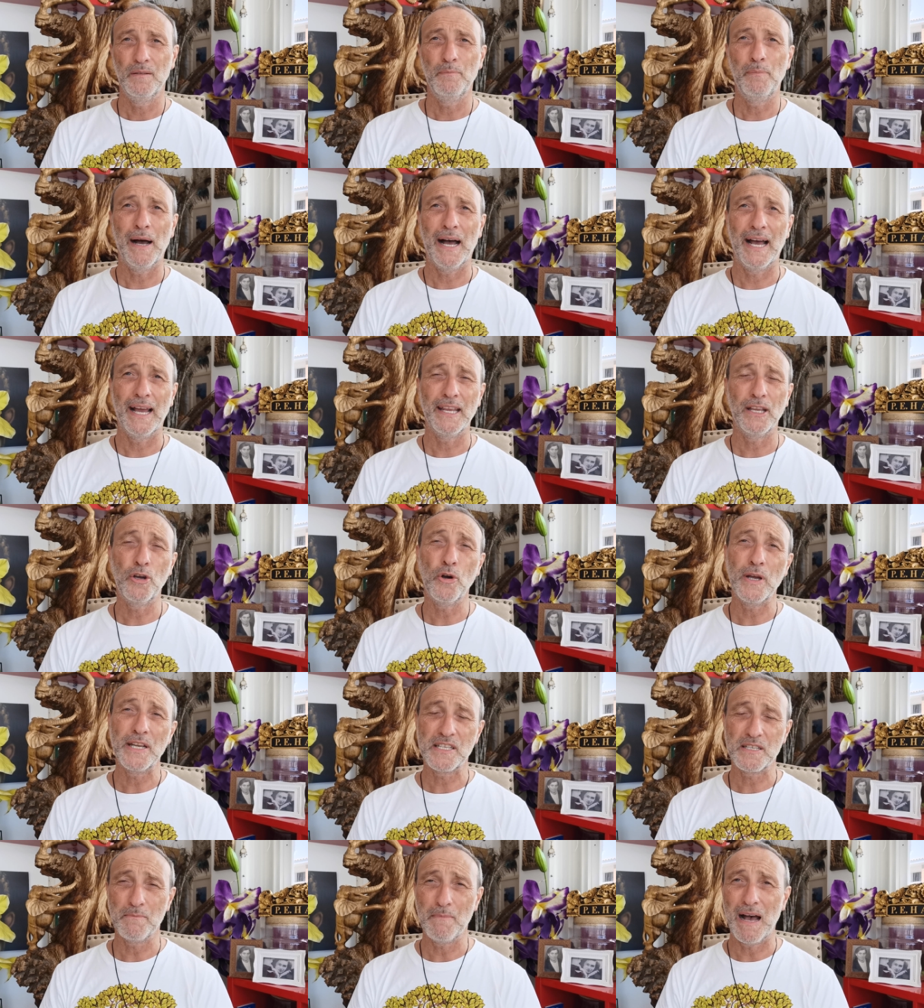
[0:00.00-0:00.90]
by
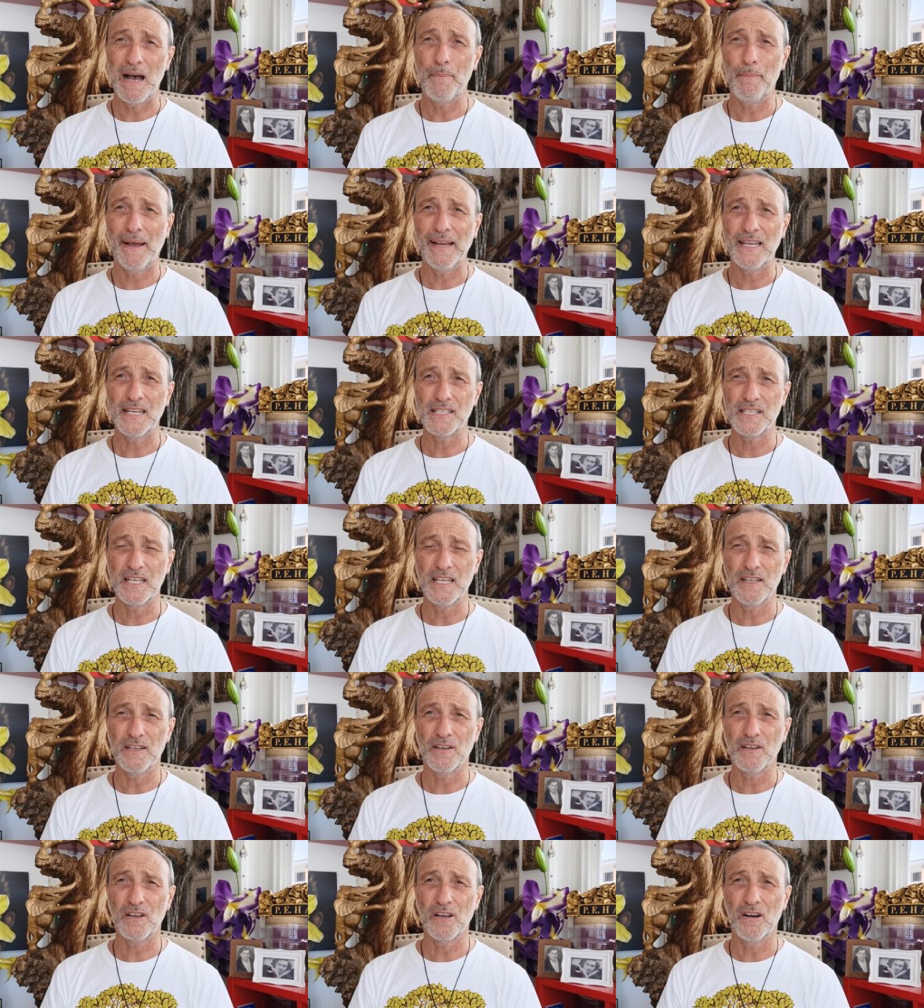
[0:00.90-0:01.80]
going to mark bajerski
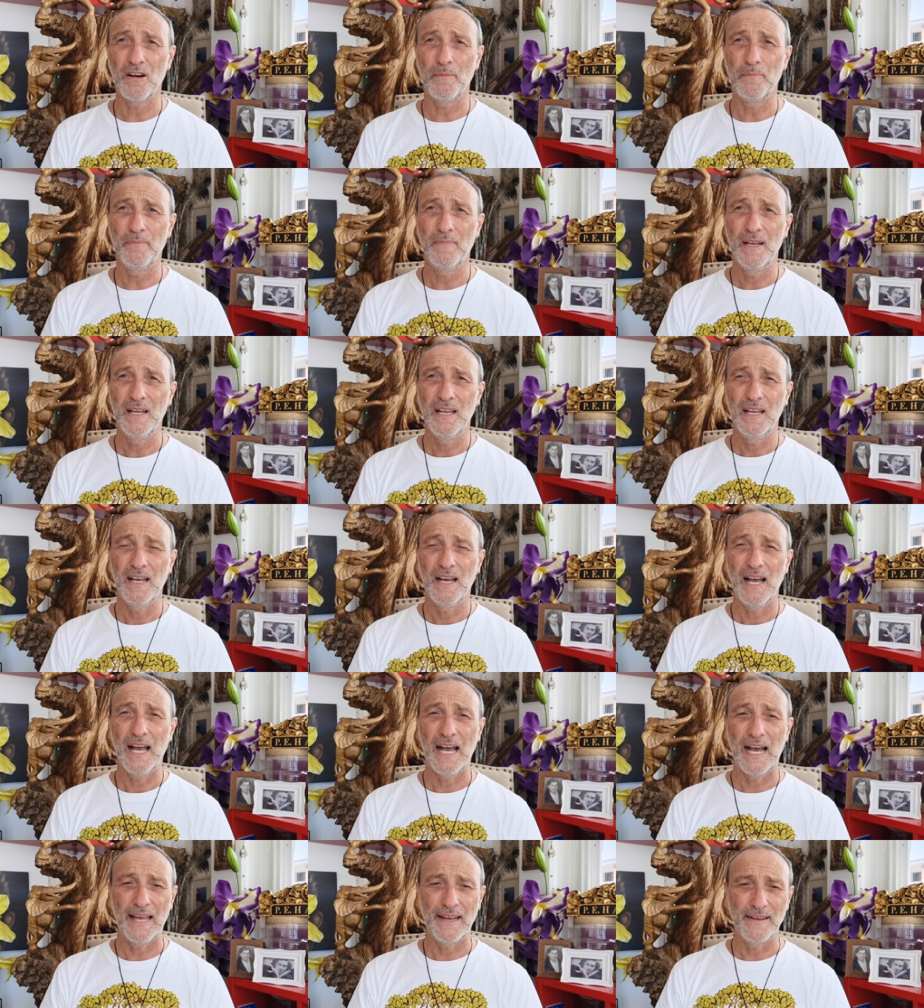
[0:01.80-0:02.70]
dot com
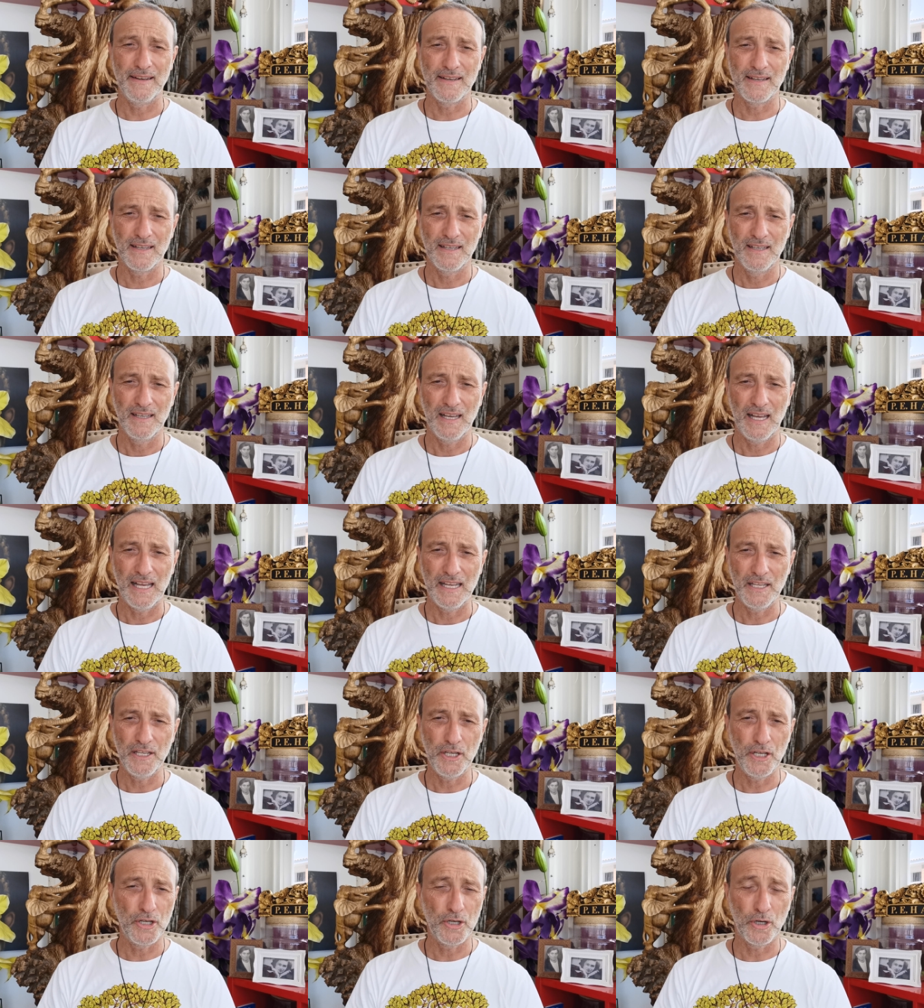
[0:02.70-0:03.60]
and,
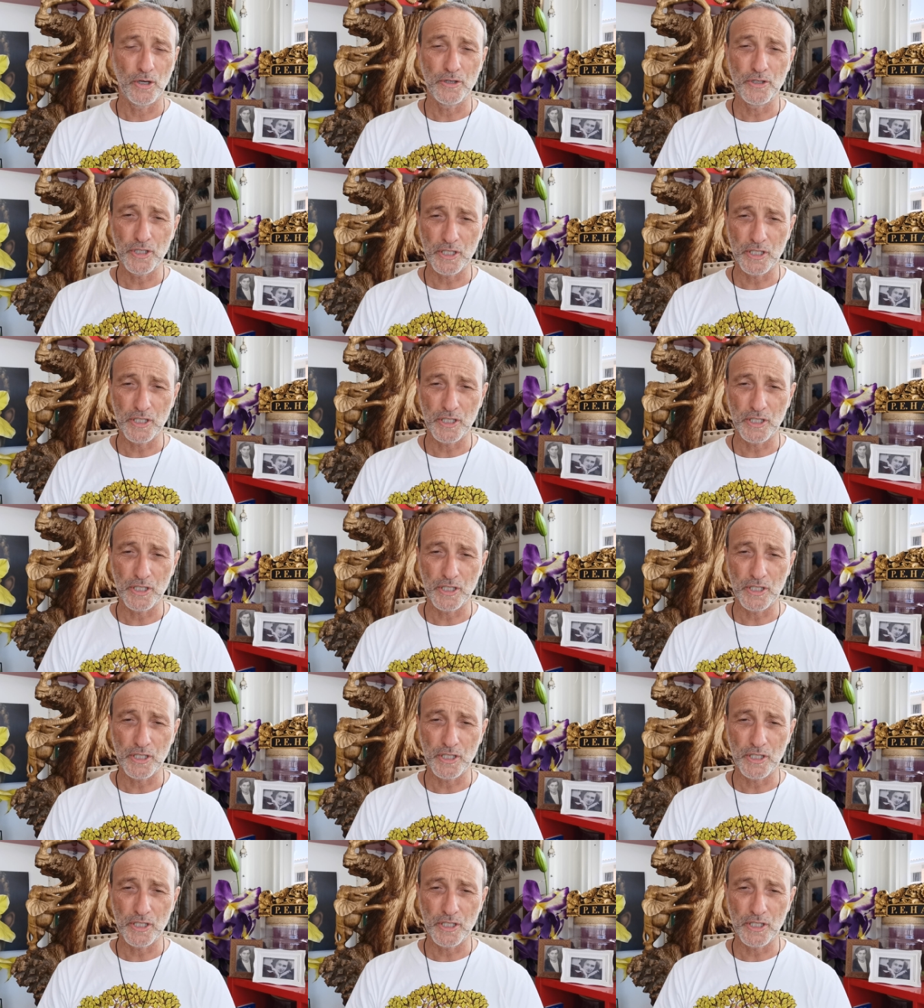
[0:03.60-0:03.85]
you know,